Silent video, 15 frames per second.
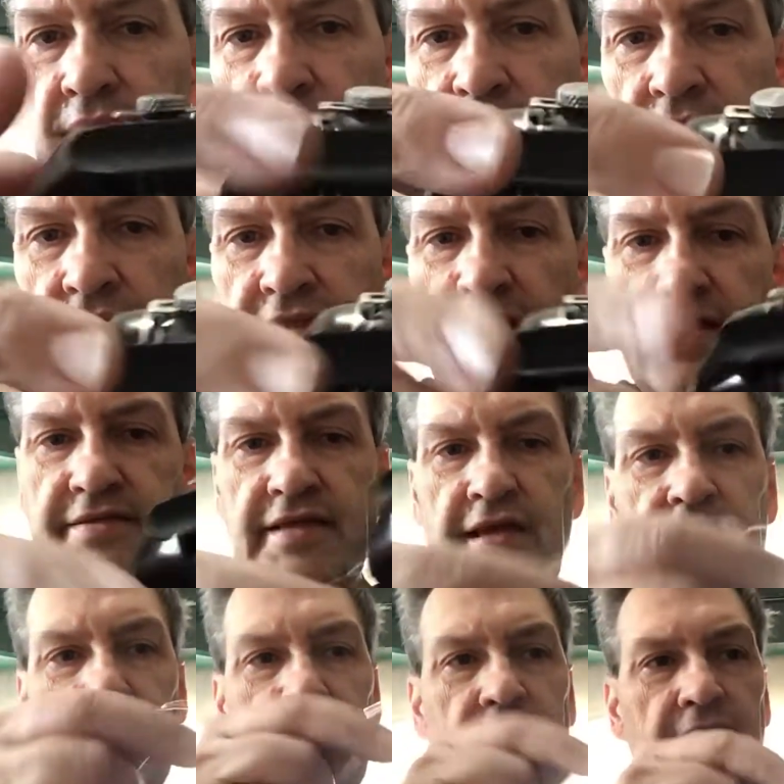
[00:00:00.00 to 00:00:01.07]
and that's
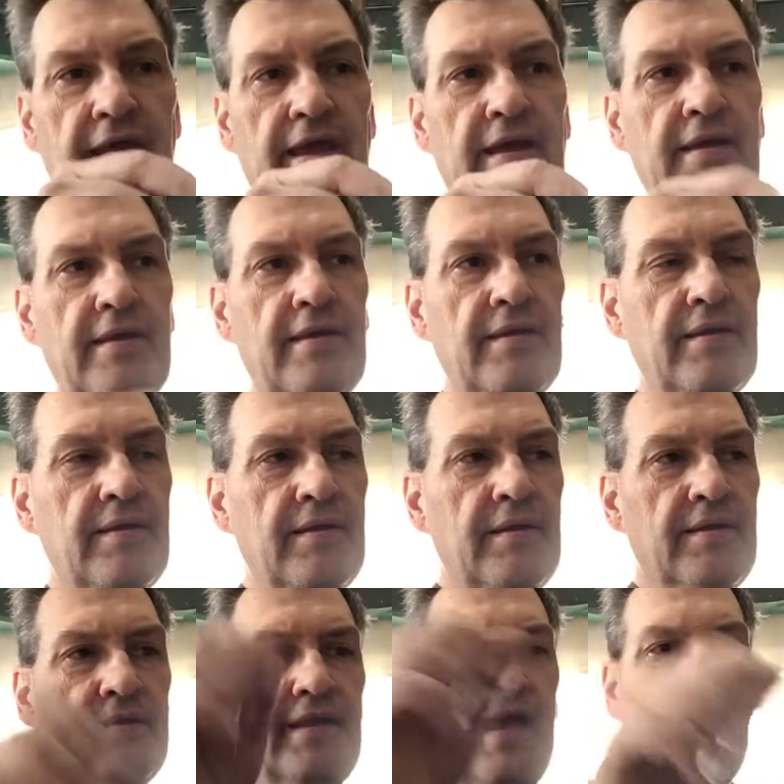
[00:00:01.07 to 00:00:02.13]
it.
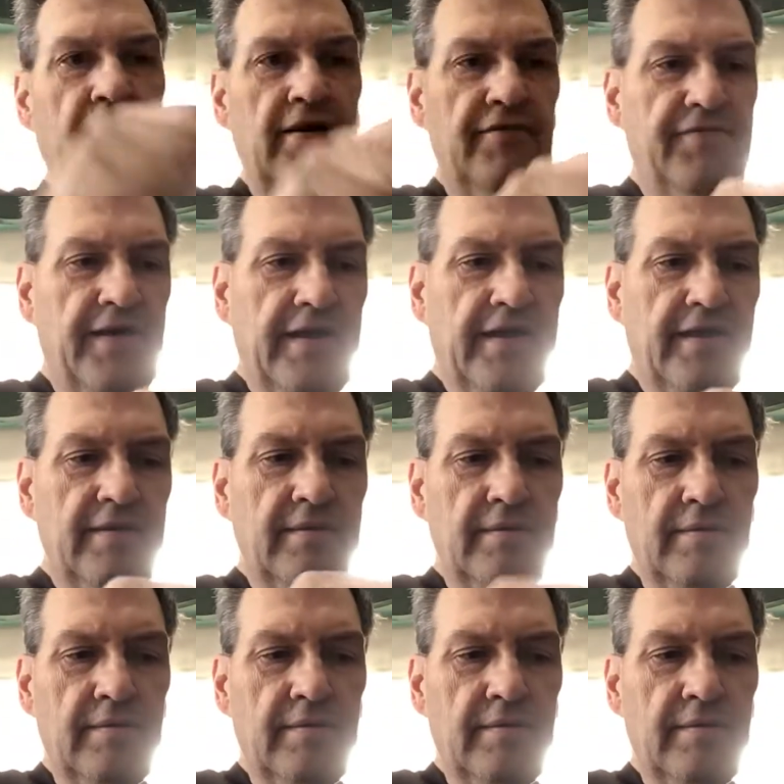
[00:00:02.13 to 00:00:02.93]
Now if I can